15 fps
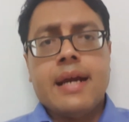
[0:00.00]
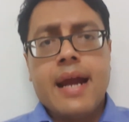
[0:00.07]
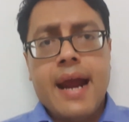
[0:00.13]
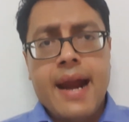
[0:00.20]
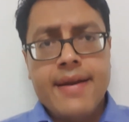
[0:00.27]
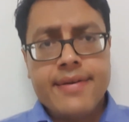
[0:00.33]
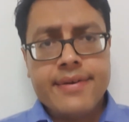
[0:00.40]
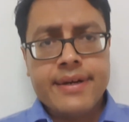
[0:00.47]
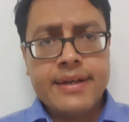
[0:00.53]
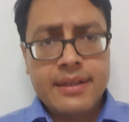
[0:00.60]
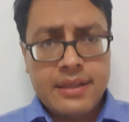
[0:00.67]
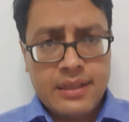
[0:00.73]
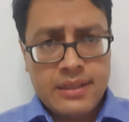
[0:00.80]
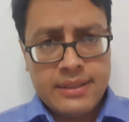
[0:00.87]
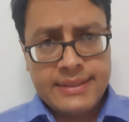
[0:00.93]

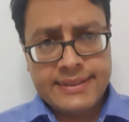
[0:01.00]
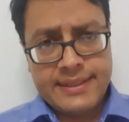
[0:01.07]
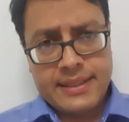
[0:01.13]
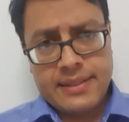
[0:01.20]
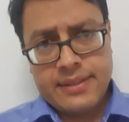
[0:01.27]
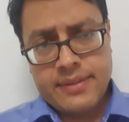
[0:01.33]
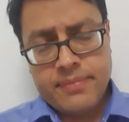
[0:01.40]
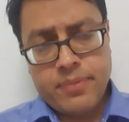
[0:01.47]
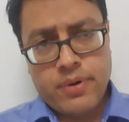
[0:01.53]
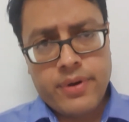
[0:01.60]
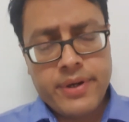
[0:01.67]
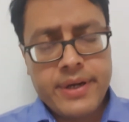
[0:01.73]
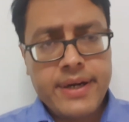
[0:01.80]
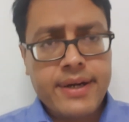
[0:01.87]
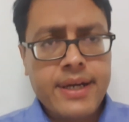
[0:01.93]
Adrenal is another
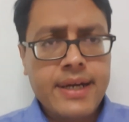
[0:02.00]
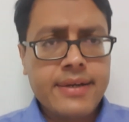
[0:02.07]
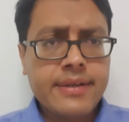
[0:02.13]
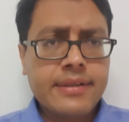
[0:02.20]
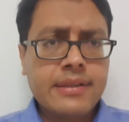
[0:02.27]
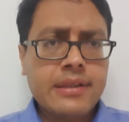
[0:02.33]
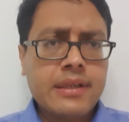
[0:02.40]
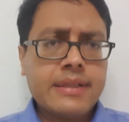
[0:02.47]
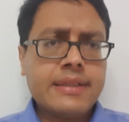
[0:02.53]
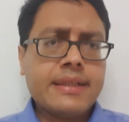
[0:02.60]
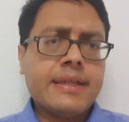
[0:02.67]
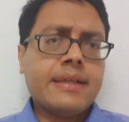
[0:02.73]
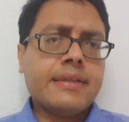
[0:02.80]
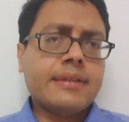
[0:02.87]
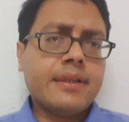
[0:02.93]
important area. Adrenal, I
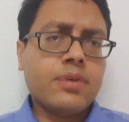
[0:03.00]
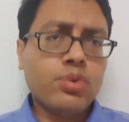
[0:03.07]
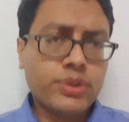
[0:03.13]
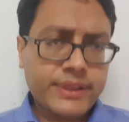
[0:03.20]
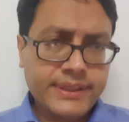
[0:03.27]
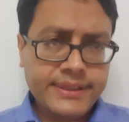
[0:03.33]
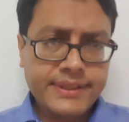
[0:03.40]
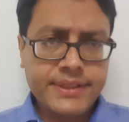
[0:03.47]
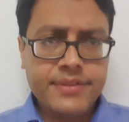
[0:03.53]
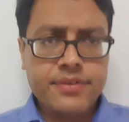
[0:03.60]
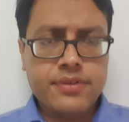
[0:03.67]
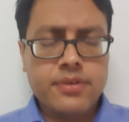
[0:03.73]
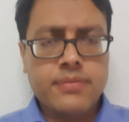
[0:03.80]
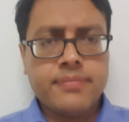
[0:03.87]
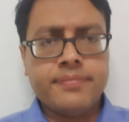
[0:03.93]
think, the Cushing
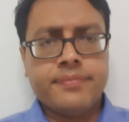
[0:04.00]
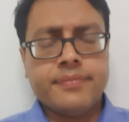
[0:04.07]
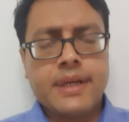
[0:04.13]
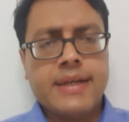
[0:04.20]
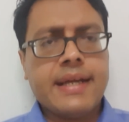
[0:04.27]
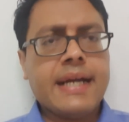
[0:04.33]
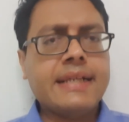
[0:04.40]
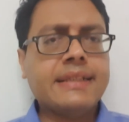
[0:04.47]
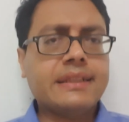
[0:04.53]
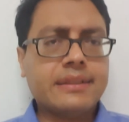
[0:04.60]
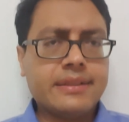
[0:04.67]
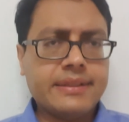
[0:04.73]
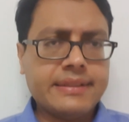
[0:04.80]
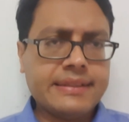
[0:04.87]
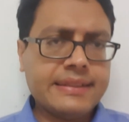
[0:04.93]
syndrome and
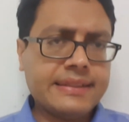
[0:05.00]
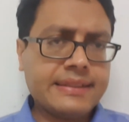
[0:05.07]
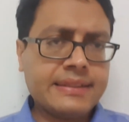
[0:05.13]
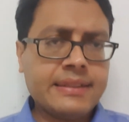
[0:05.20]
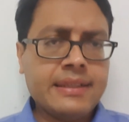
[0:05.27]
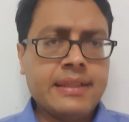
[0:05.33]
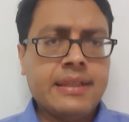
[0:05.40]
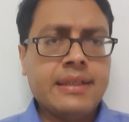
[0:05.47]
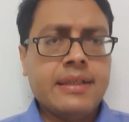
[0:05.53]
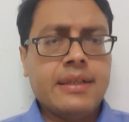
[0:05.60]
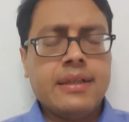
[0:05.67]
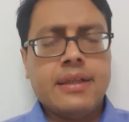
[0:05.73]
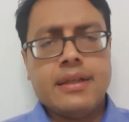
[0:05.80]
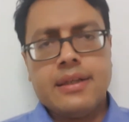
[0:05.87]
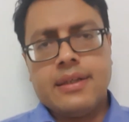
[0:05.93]
Addison disease.
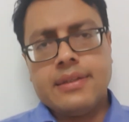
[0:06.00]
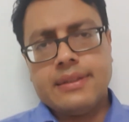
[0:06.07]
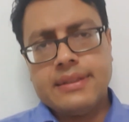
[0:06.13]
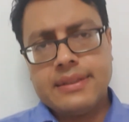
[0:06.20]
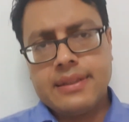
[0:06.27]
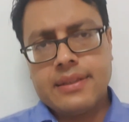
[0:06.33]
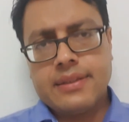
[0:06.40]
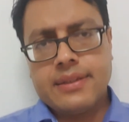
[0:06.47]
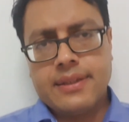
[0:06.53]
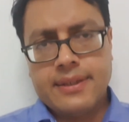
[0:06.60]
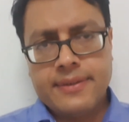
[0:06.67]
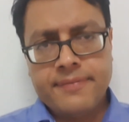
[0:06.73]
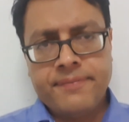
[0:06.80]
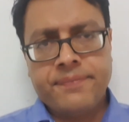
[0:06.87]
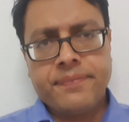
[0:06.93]
Uh, these are
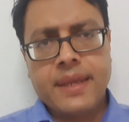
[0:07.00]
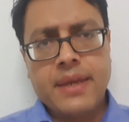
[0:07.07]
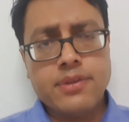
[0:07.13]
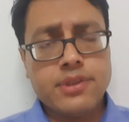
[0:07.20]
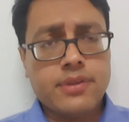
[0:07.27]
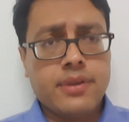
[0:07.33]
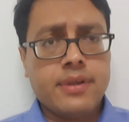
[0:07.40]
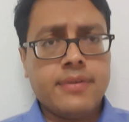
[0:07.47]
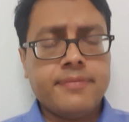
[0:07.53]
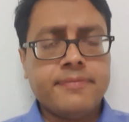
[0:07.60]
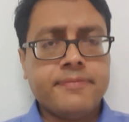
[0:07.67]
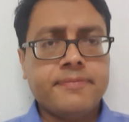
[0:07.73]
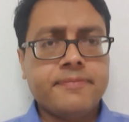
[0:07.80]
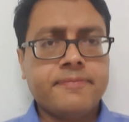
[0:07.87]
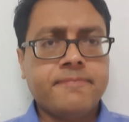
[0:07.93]
the usual
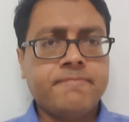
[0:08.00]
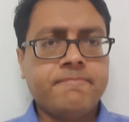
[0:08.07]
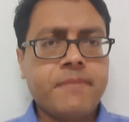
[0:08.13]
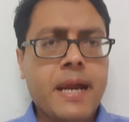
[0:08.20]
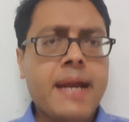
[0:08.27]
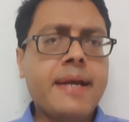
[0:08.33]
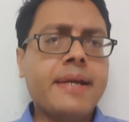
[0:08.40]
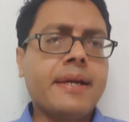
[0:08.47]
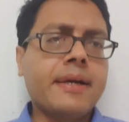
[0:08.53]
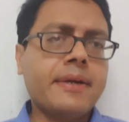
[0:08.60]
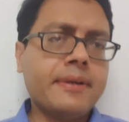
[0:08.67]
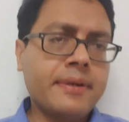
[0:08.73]
area